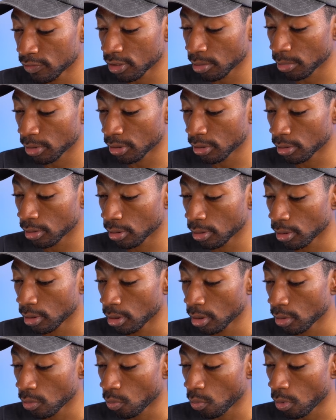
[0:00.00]
Summon
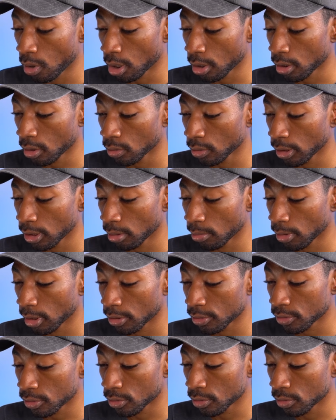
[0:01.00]
water link
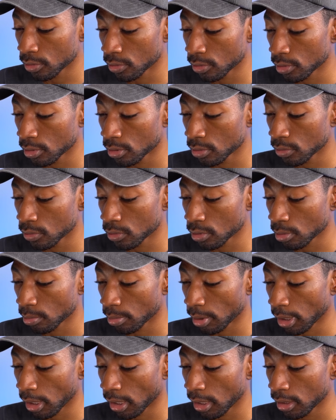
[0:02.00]
monsters whose
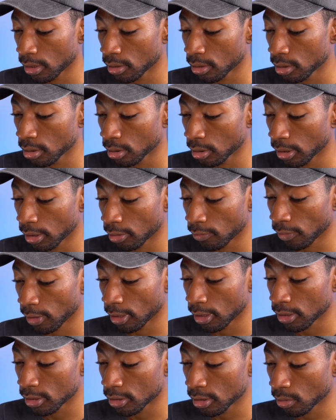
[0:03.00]
combined link
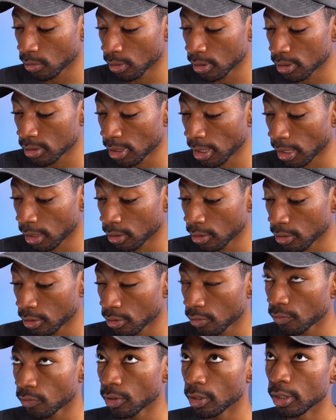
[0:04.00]
ratings equal exactly
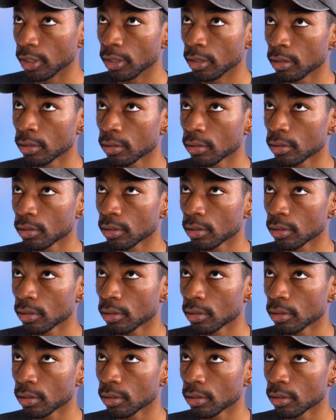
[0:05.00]
3.